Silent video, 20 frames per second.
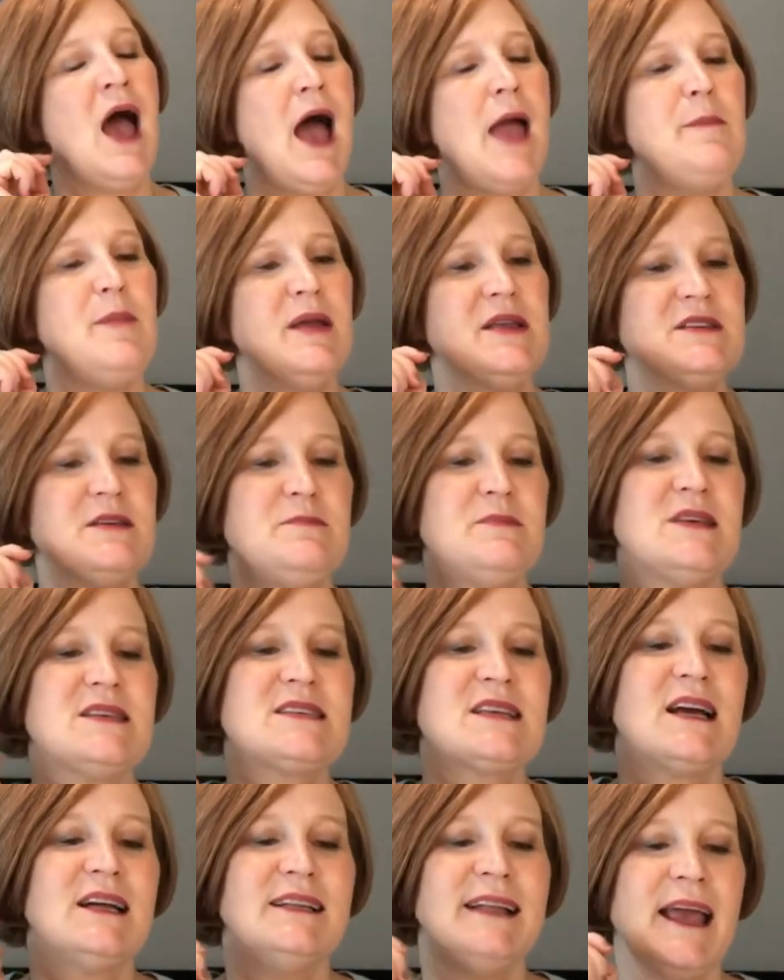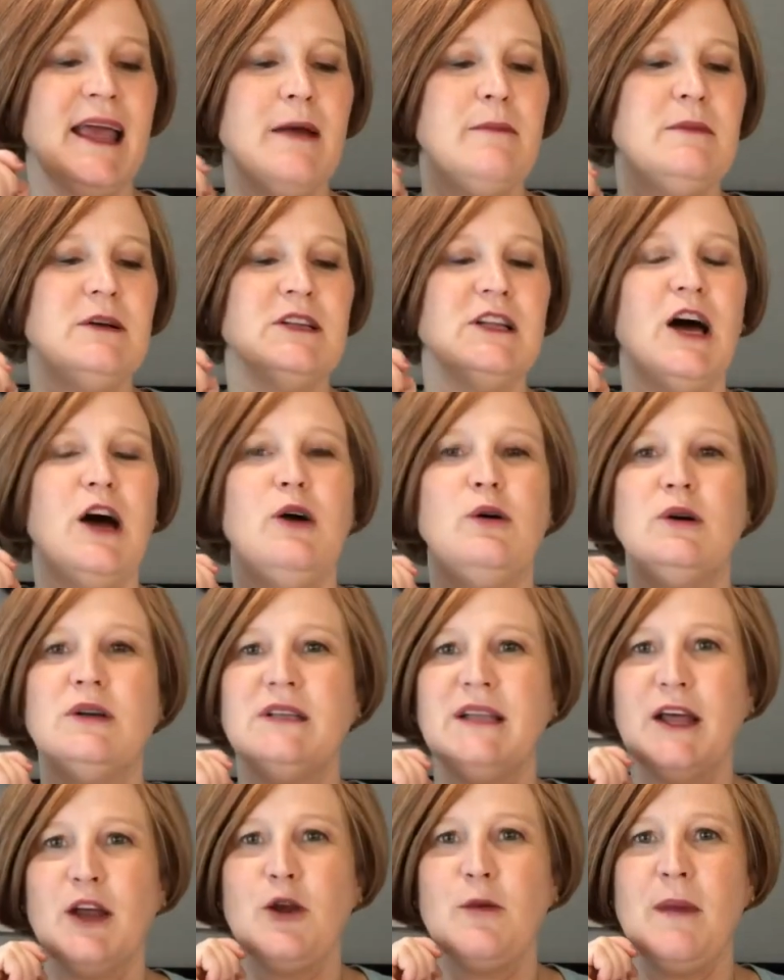I picked up this Glam Glow
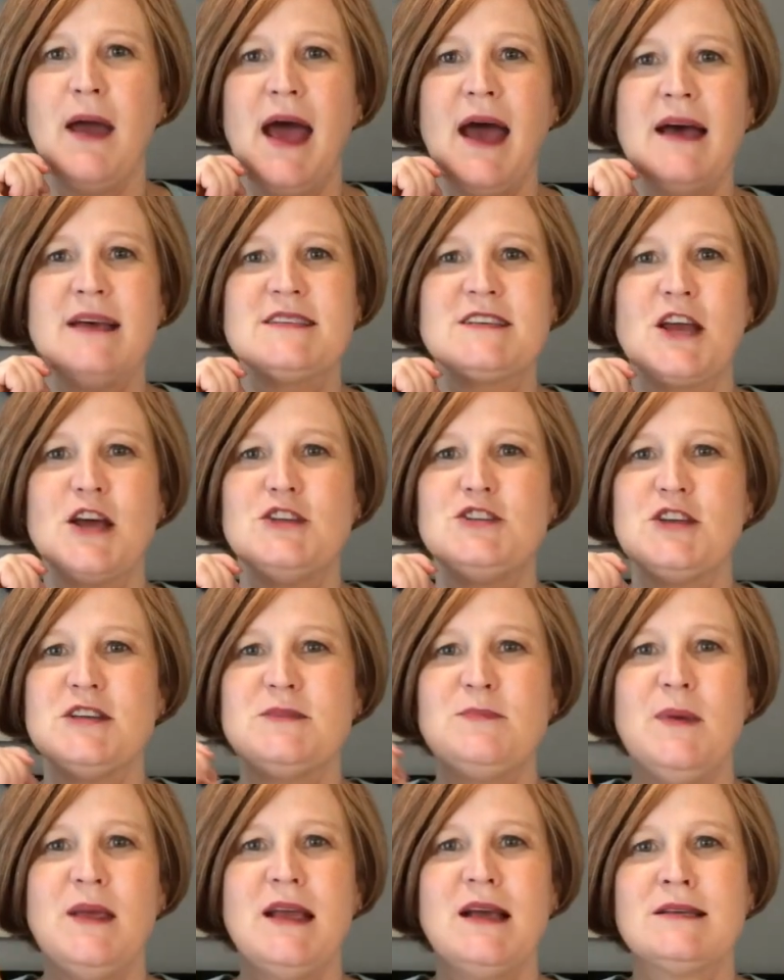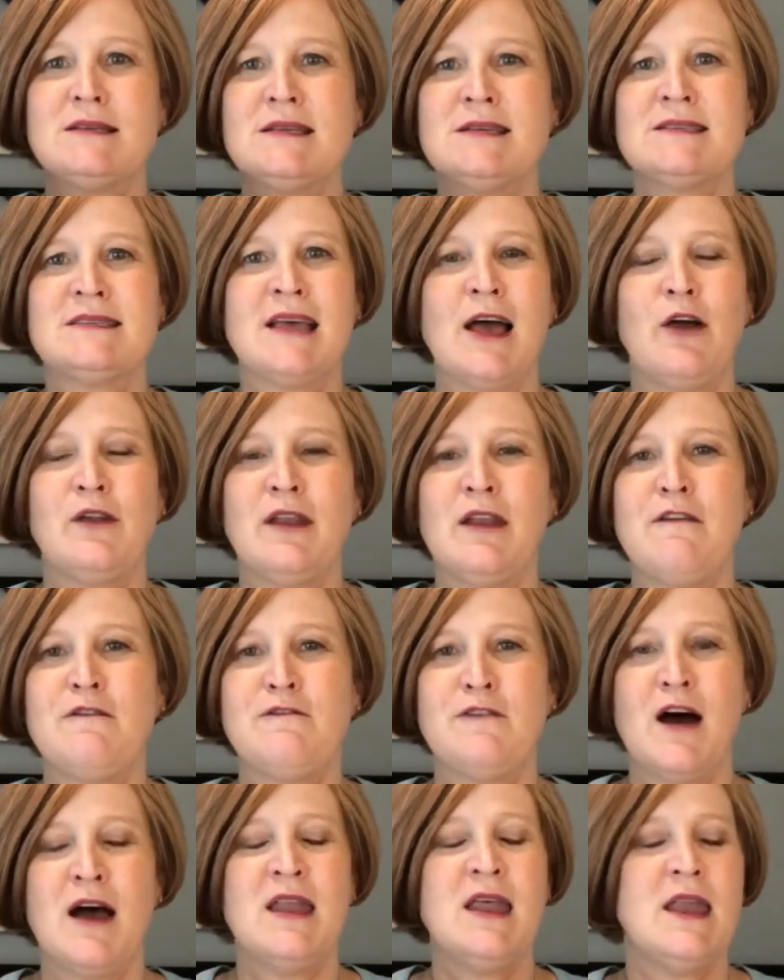Glitter Mask just because it sounded
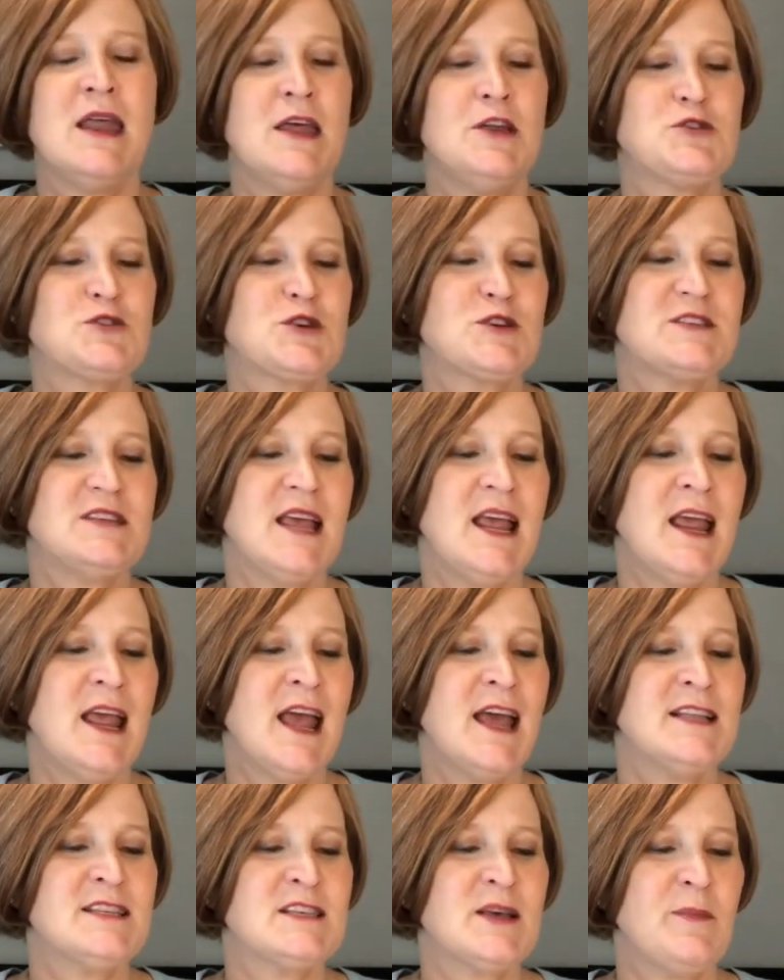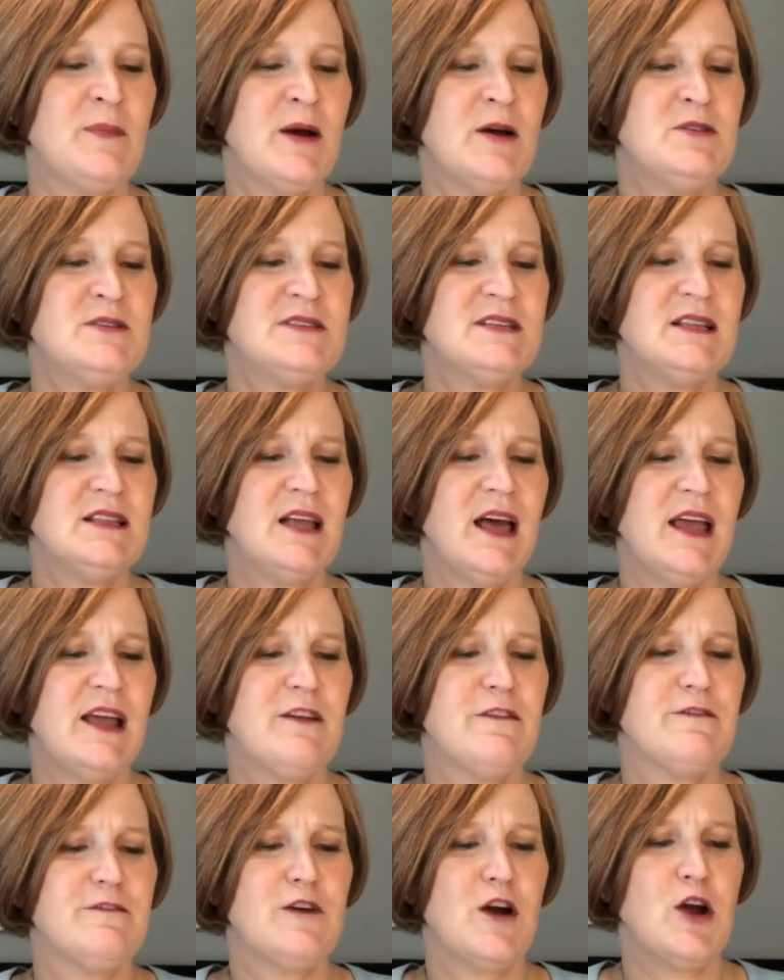fun and interesting. It's supposed to
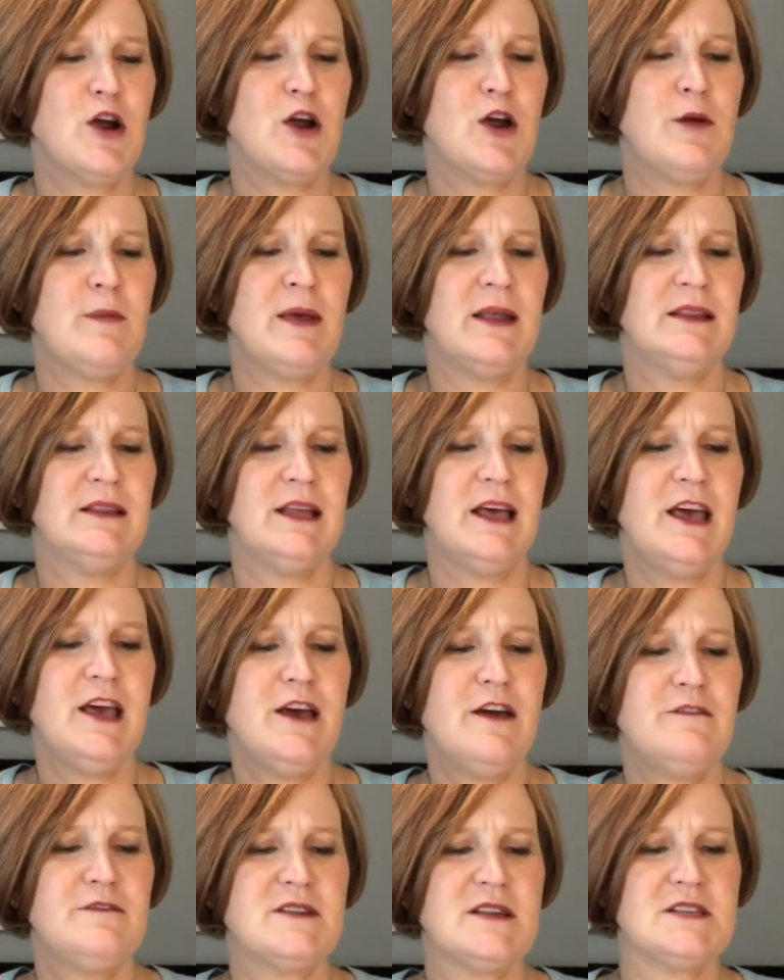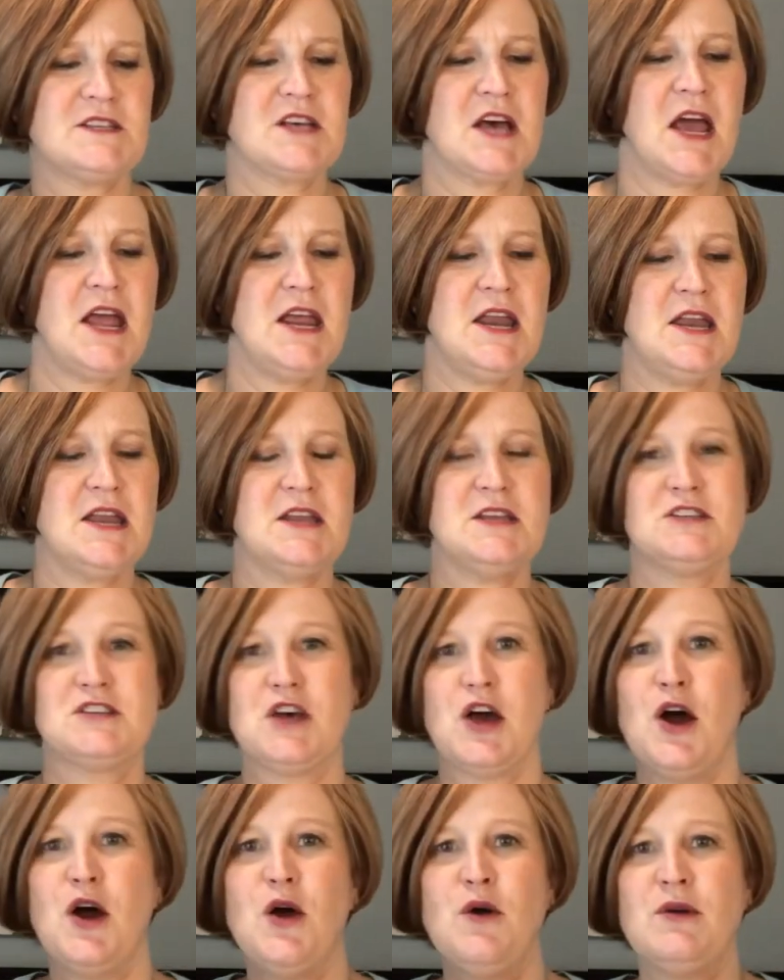like firm and lift and tighten and
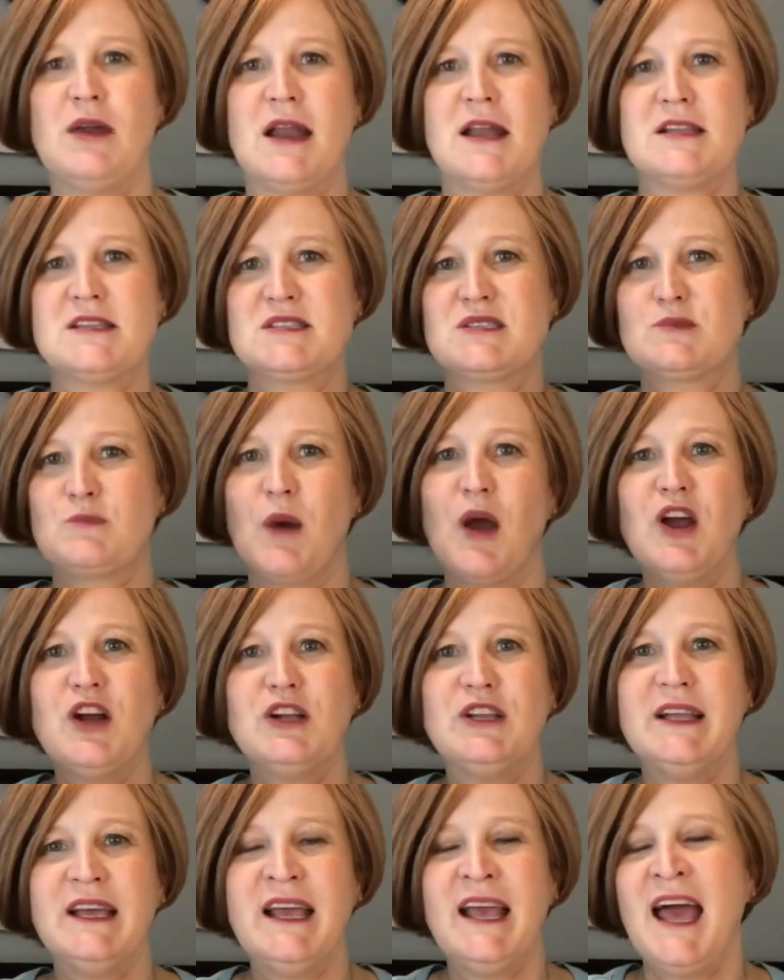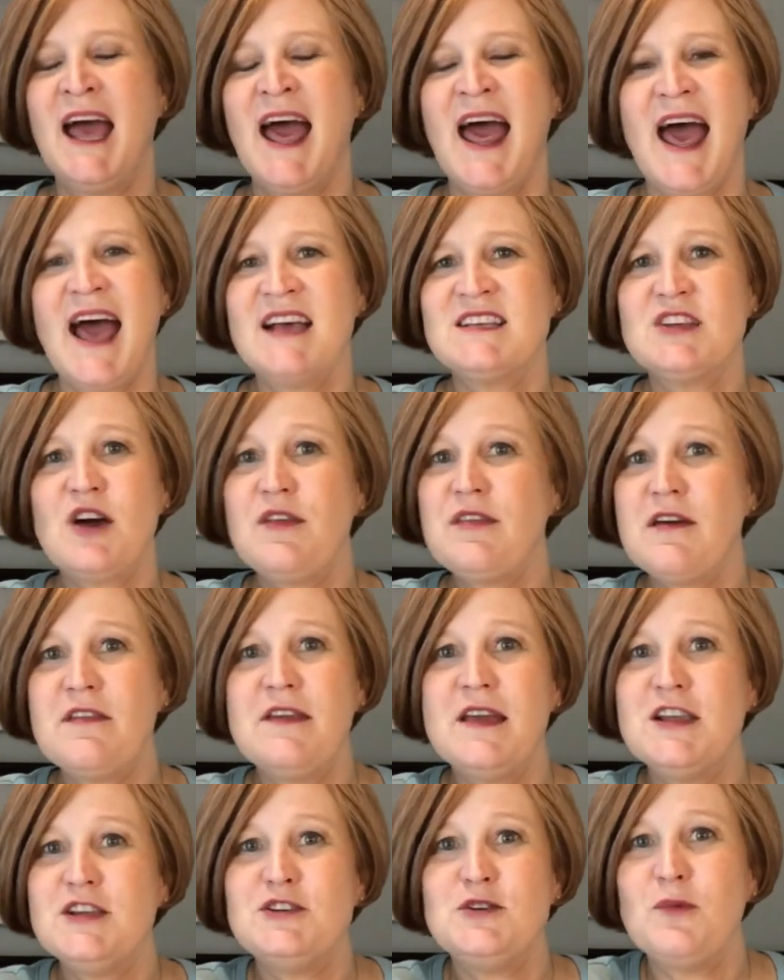tone and it's sparkly, has all the
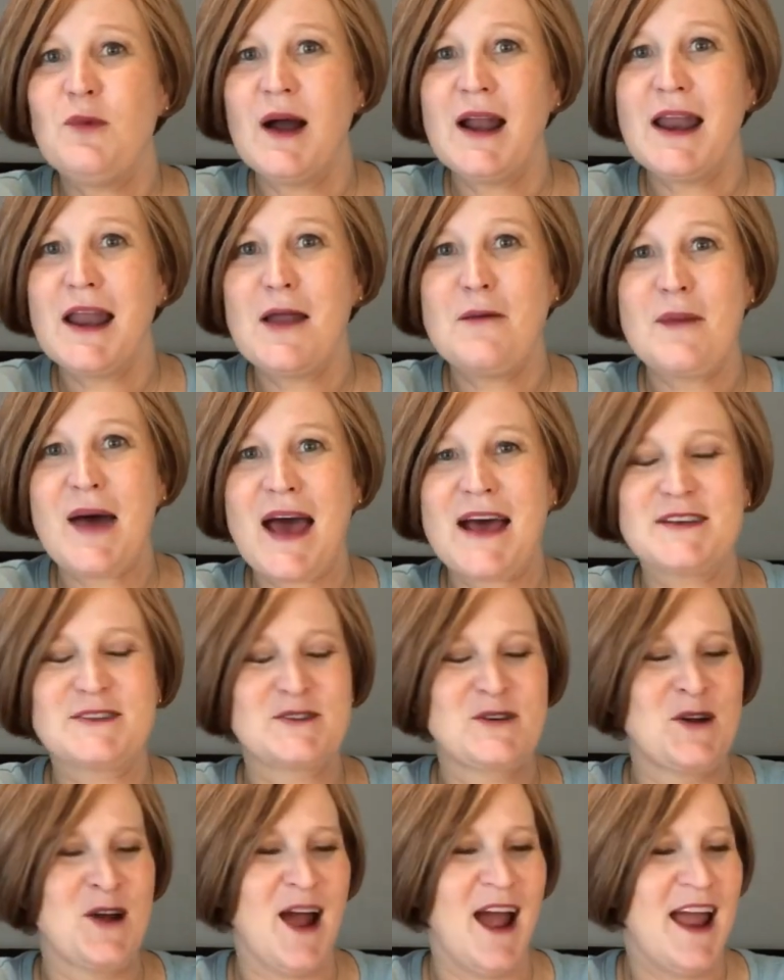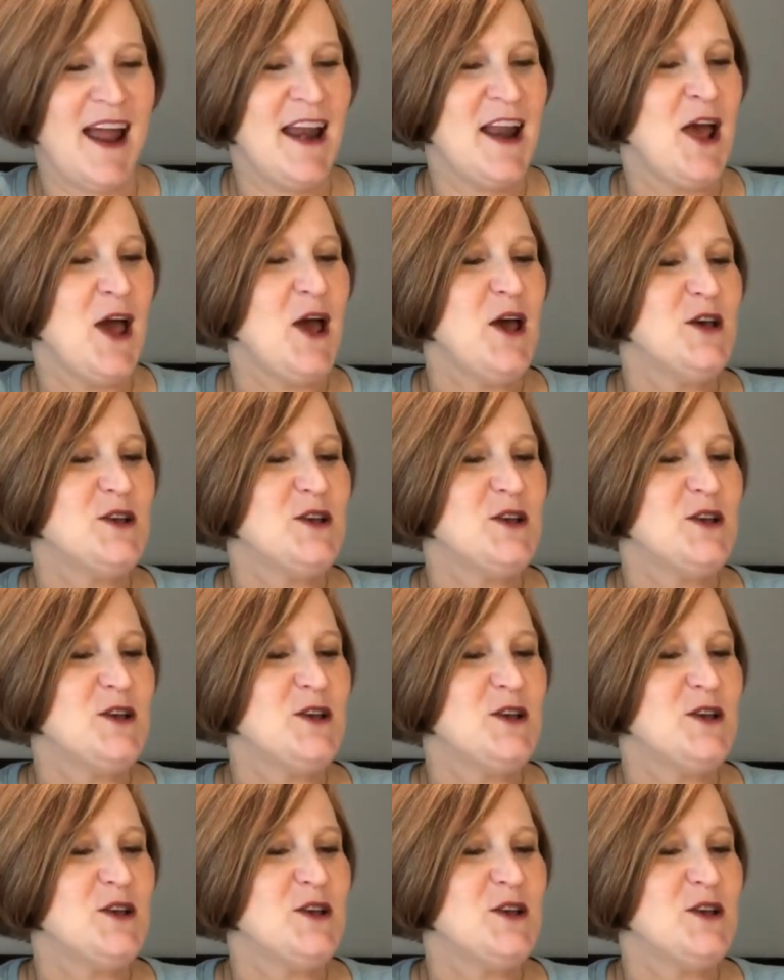things you want in a mask, right?